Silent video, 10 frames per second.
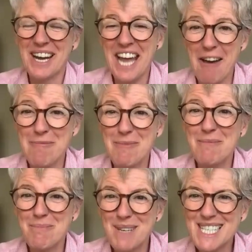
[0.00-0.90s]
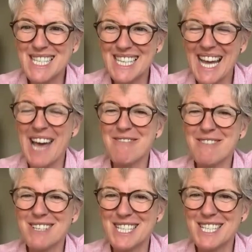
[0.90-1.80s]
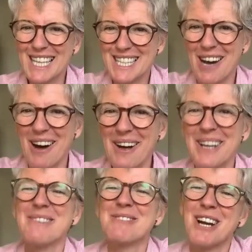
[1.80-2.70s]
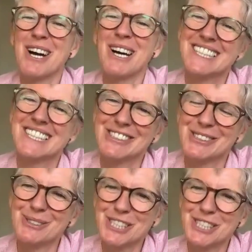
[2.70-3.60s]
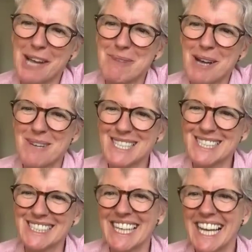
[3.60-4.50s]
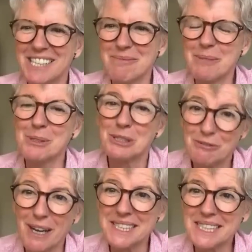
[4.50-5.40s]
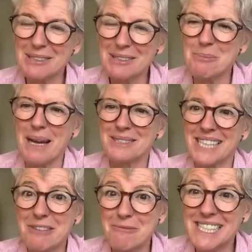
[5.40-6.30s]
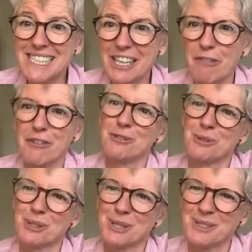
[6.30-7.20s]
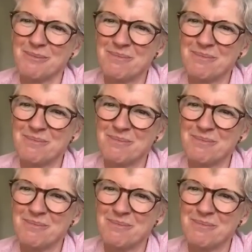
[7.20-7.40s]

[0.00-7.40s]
and I have been busy ever since that time trying to share my message and getting people to find out about it and read it, of course.